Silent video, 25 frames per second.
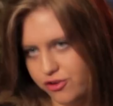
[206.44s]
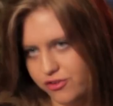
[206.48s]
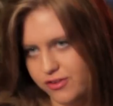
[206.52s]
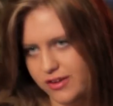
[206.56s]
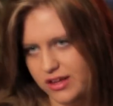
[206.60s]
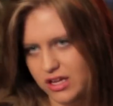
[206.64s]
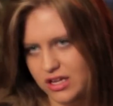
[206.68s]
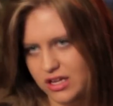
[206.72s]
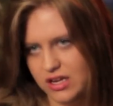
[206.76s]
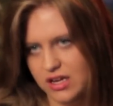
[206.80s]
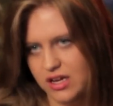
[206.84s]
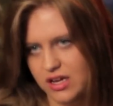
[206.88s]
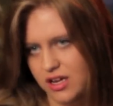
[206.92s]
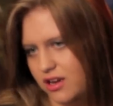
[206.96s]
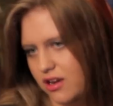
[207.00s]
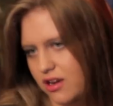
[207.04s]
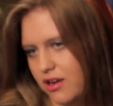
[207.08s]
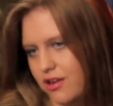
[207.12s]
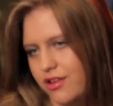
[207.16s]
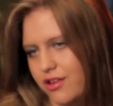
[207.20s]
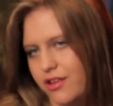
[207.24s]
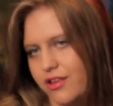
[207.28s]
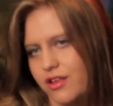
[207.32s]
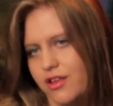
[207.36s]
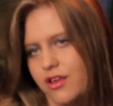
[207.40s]
singing it
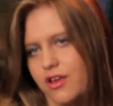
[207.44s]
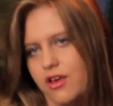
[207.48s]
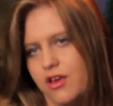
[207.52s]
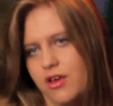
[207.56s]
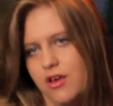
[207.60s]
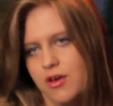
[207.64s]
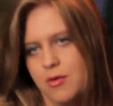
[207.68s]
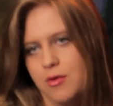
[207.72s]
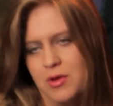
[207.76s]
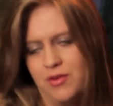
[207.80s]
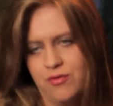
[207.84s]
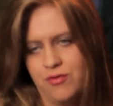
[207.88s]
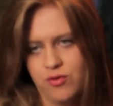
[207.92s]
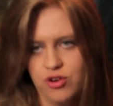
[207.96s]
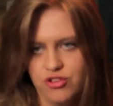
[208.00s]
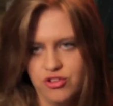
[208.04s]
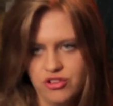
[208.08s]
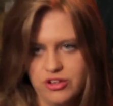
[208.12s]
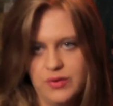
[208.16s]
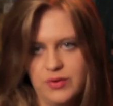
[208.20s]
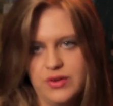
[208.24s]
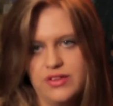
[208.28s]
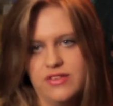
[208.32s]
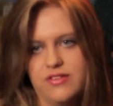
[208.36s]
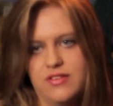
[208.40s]
before
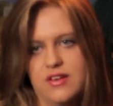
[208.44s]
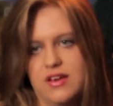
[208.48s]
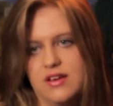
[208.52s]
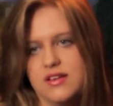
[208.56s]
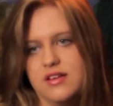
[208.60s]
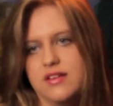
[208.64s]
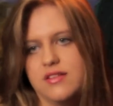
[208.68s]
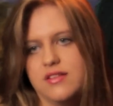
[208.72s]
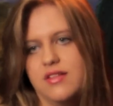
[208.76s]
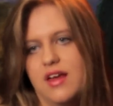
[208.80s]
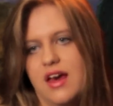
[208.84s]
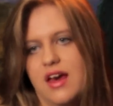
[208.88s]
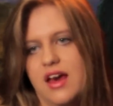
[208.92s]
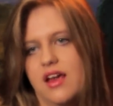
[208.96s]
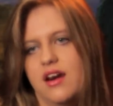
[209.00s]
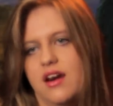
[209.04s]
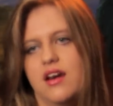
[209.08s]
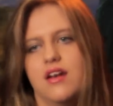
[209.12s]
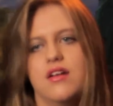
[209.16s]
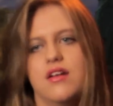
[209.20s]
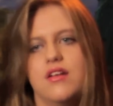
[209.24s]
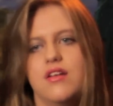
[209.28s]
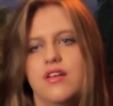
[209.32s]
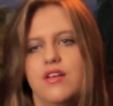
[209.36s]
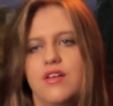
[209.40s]
she was sick that
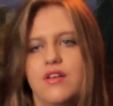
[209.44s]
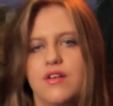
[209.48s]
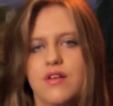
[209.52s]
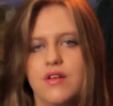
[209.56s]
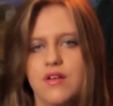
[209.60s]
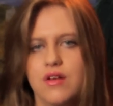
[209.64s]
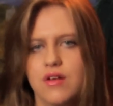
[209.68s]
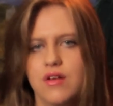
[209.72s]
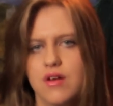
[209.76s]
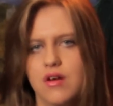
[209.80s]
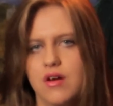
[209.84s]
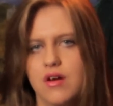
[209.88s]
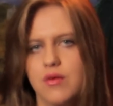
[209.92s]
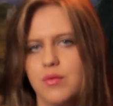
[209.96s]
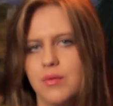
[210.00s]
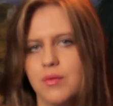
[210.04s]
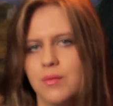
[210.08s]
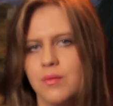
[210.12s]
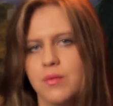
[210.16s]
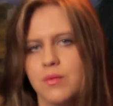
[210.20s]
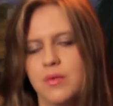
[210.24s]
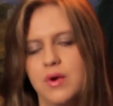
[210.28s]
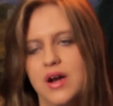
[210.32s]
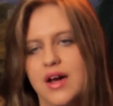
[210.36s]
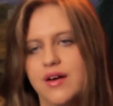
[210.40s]

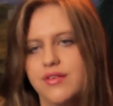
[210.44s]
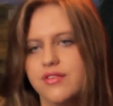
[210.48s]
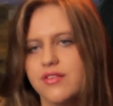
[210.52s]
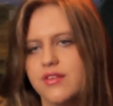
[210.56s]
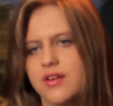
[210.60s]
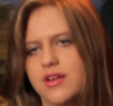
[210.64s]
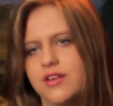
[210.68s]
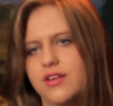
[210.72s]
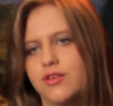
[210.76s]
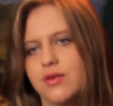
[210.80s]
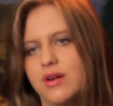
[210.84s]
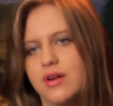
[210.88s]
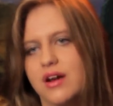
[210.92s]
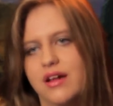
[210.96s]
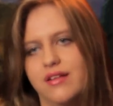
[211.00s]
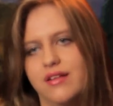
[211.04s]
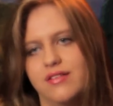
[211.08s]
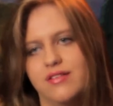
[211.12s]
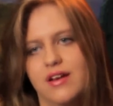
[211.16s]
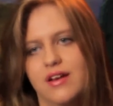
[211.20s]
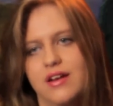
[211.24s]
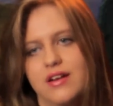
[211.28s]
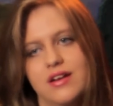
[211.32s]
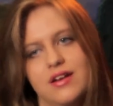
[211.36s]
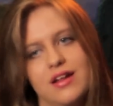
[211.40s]
when I was listening to it, I
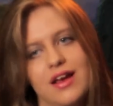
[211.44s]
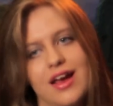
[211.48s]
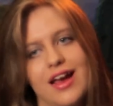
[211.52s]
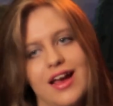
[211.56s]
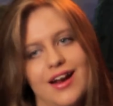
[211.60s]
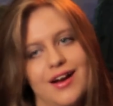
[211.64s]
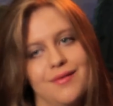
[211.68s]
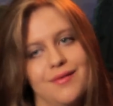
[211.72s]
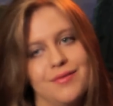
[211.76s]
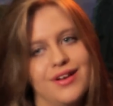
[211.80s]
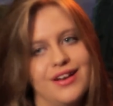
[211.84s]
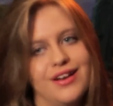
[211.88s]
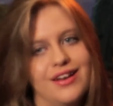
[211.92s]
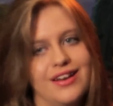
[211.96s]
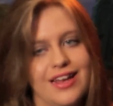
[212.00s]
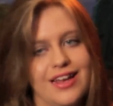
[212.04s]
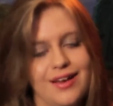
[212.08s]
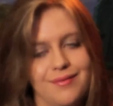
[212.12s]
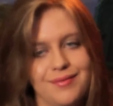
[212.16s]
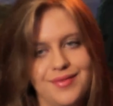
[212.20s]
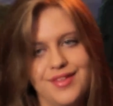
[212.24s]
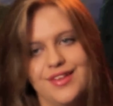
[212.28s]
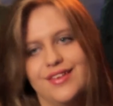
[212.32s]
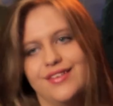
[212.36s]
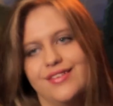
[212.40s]
decided, hey, I'm gonna
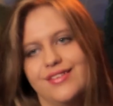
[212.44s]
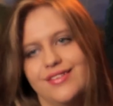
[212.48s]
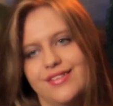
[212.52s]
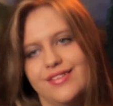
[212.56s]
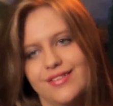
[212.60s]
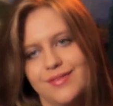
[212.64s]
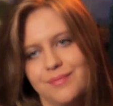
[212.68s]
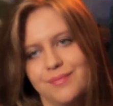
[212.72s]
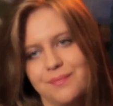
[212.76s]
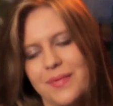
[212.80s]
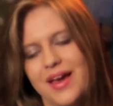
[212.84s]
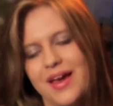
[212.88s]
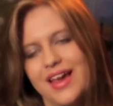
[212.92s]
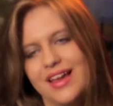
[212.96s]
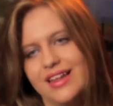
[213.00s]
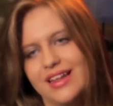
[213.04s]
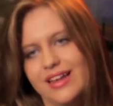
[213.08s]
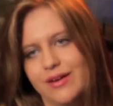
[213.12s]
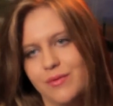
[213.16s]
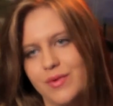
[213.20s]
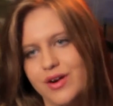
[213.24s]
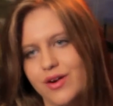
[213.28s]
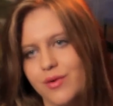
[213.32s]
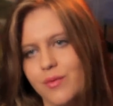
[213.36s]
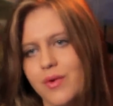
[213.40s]
name this
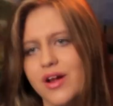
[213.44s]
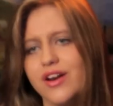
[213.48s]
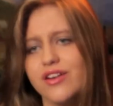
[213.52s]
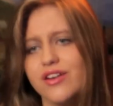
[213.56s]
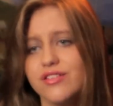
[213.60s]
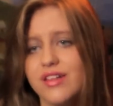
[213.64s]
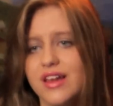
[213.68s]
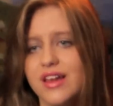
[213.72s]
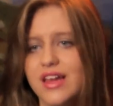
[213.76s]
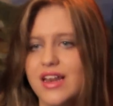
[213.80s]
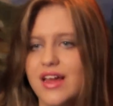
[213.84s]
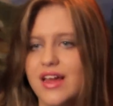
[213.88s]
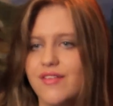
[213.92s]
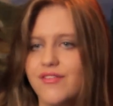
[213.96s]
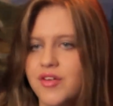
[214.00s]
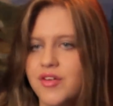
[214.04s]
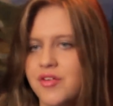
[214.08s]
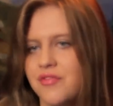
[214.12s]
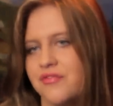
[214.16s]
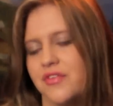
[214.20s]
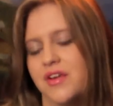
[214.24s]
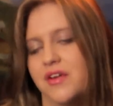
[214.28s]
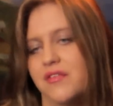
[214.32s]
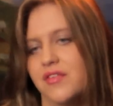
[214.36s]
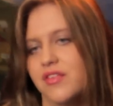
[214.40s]
painting Winter Wonderland after
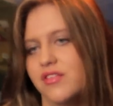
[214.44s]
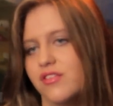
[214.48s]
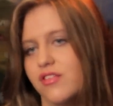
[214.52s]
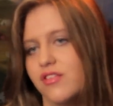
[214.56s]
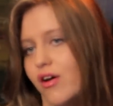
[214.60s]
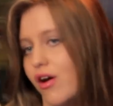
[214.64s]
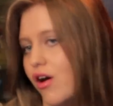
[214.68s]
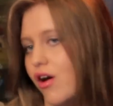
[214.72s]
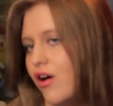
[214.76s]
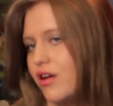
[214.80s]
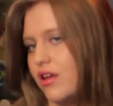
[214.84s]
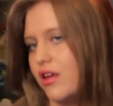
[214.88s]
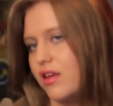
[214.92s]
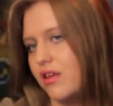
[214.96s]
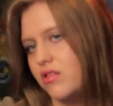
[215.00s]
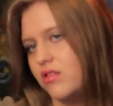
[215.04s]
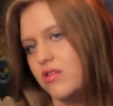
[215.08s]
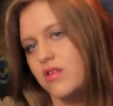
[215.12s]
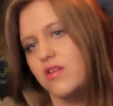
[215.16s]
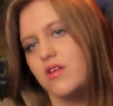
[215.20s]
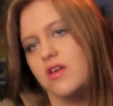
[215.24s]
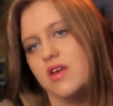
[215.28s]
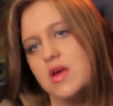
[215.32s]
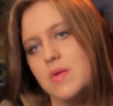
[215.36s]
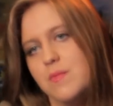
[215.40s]
her favorite song,
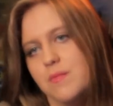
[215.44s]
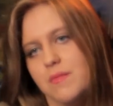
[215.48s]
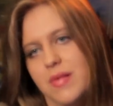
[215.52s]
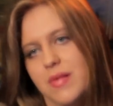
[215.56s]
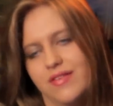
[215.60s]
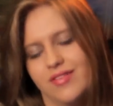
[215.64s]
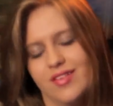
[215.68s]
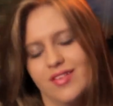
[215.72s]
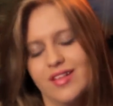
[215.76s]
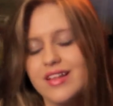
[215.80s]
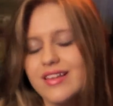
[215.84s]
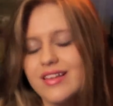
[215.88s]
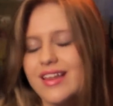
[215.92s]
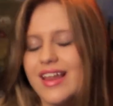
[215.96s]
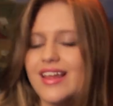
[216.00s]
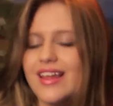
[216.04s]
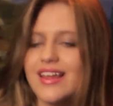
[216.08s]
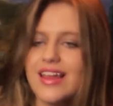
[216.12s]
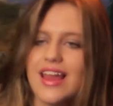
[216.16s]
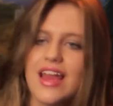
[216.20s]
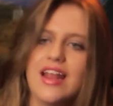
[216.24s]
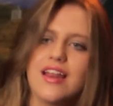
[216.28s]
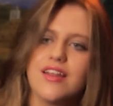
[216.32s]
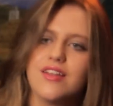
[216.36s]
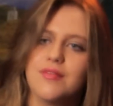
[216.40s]
basically
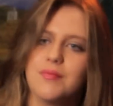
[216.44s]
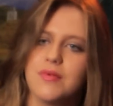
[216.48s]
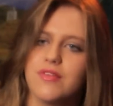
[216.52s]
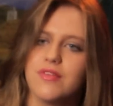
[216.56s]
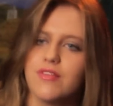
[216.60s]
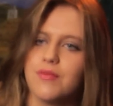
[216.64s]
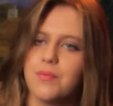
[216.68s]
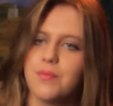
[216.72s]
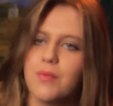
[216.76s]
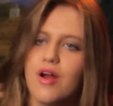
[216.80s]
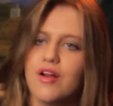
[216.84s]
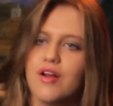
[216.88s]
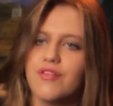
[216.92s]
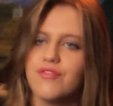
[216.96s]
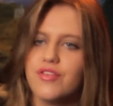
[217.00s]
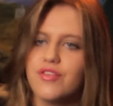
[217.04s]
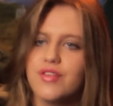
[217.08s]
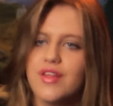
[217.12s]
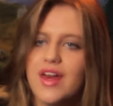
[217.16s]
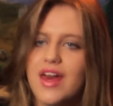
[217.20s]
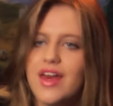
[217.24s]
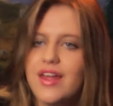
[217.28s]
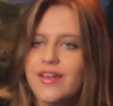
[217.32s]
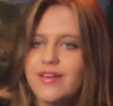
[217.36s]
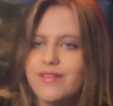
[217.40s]
dedicated to Mrs. Brock for
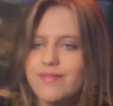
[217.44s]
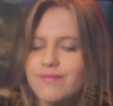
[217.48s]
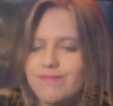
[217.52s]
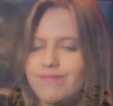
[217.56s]
that.